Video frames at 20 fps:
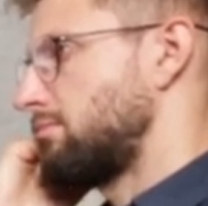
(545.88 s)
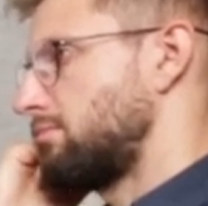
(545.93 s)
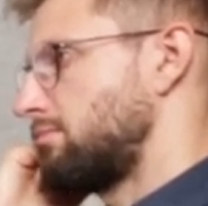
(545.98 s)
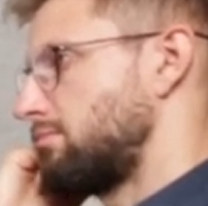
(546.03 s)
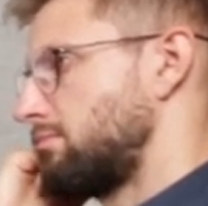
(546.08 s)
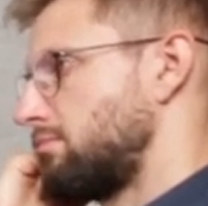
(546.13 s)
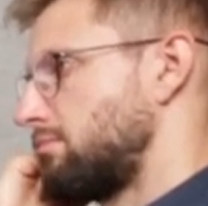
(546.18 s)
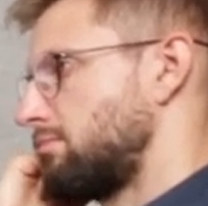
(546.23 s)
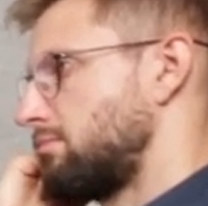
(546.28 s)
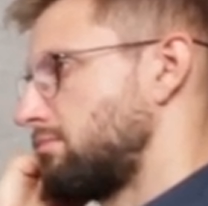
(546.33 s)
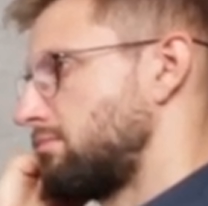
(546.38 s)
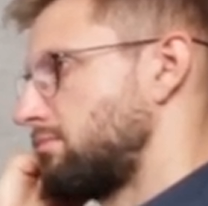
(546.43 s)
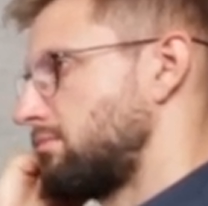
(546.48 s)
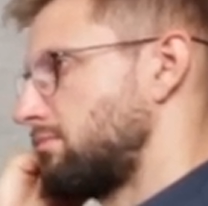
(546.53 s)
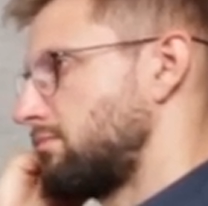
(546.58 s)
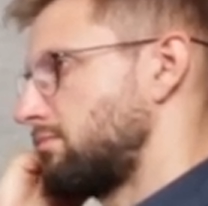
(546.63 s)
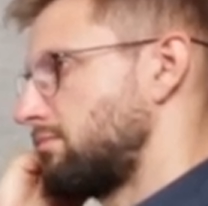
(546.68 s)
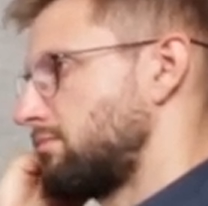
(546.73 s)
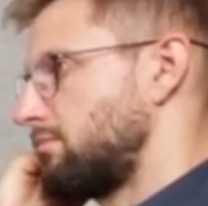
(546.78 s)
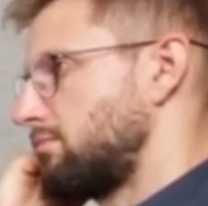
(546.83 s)

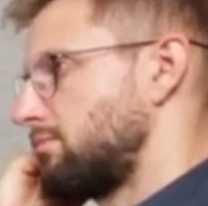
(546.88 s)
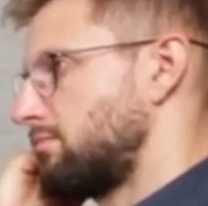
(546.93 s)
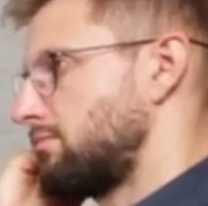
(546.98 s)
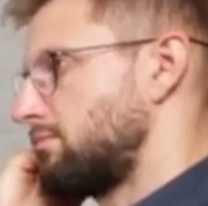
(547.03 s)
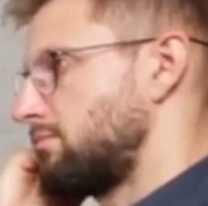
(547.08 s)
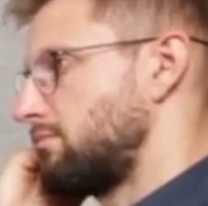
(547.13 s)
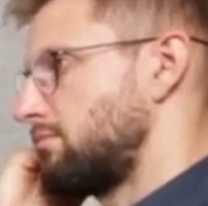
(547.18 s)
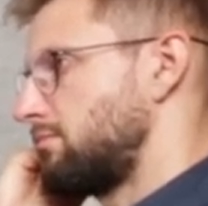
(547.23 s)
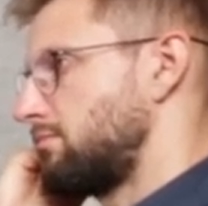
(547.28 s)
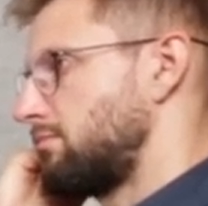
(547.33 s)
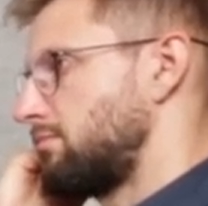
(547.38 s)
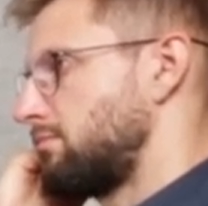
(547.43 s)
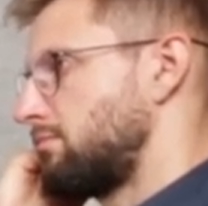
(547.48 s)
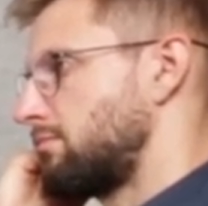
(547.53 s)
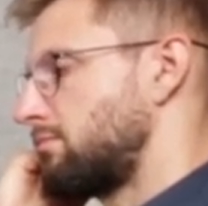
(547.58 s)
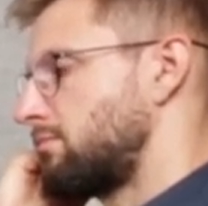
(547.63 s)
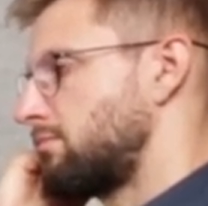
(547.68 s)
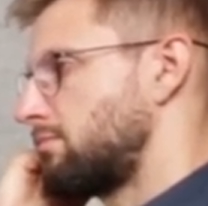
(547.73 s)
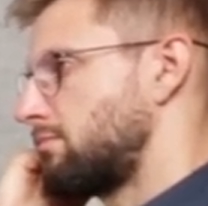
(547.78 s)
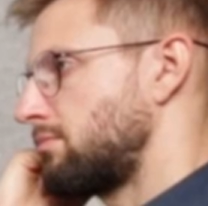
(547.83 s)

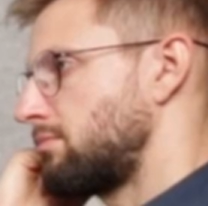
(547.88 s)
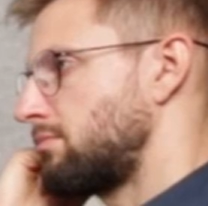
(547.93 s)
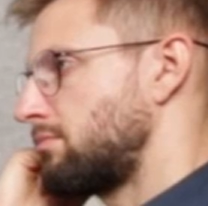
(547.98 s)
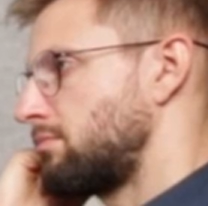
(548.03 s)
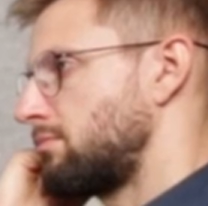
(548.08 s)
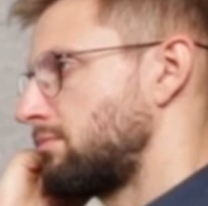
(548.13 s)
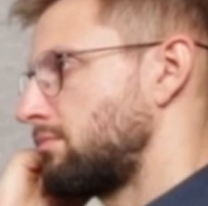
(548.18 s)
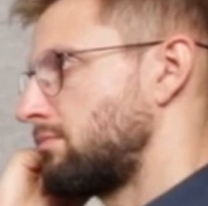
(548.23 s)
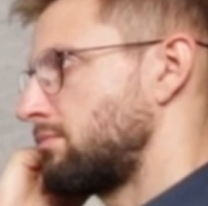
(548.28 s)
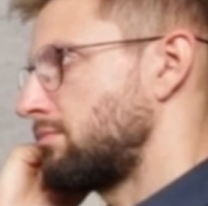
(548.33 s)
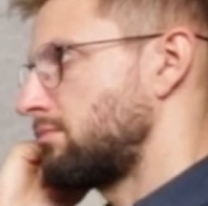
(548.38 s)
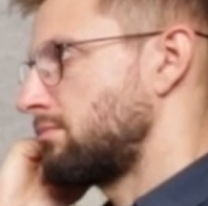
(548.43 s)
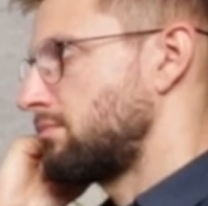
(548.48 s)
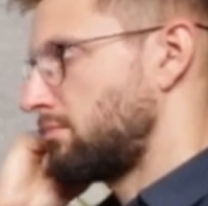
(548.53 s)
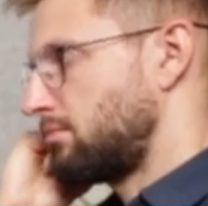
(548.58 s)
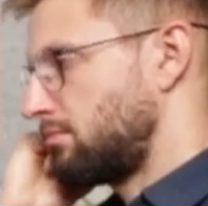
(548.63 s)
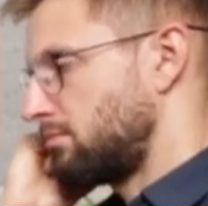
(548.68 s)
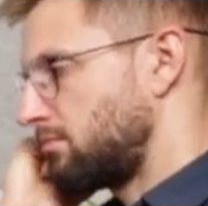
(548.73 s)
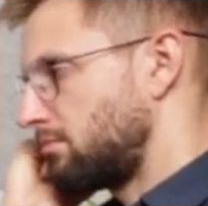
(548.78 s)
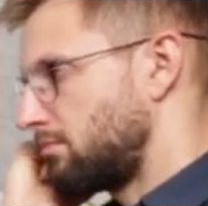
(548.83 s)

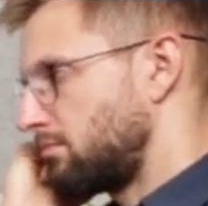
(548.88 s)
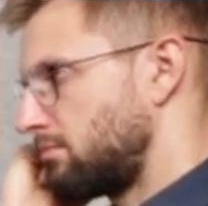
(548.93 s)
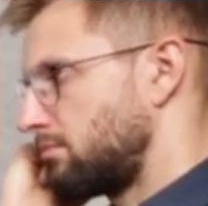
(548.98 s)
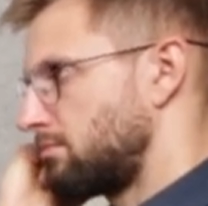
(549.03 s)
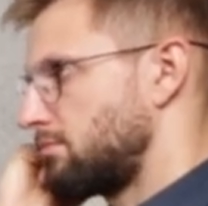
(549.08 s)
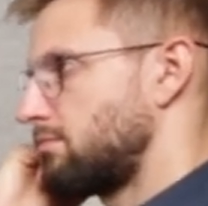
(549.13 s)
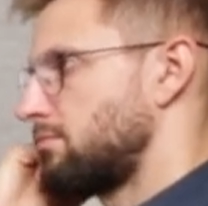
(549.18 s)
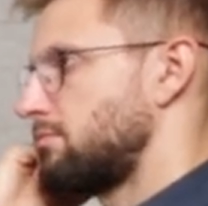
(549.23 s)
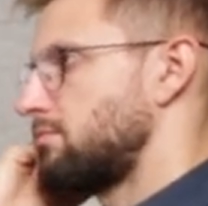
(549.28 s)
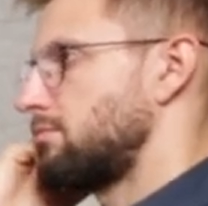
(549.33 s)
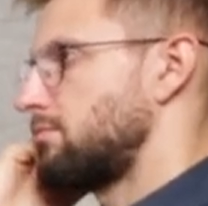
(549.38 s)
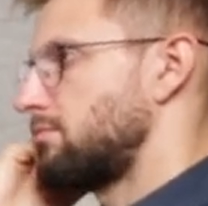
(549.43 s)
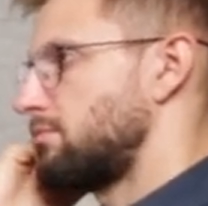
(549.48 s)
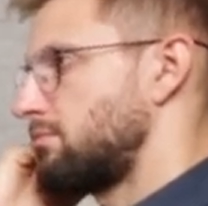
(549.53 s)
[no speech]